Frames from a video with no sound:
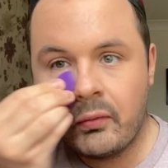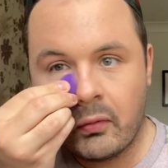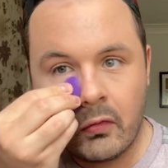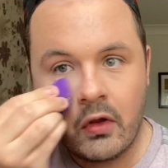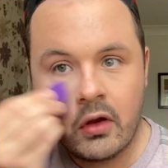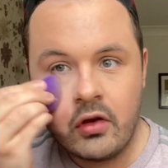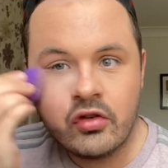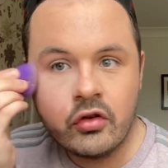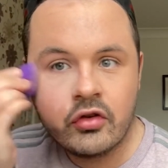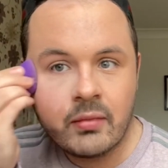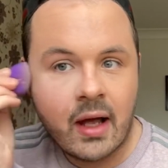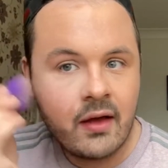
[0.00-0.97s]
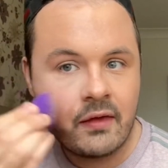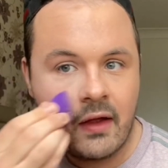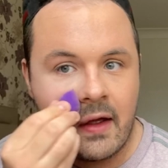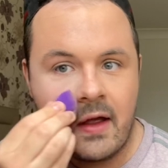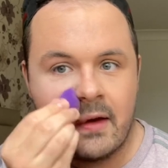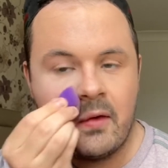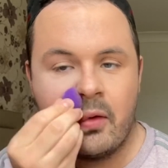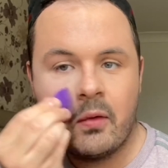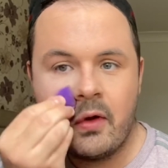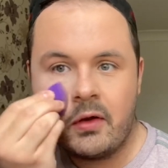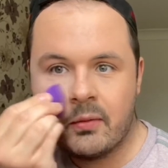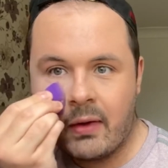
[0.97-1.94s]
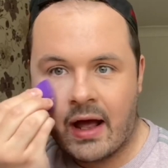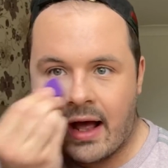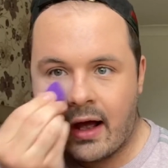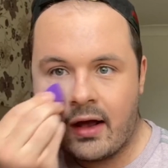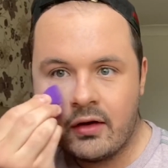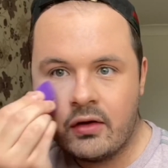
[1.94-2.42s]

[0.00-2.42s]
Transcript: And you just pat that in, always pat,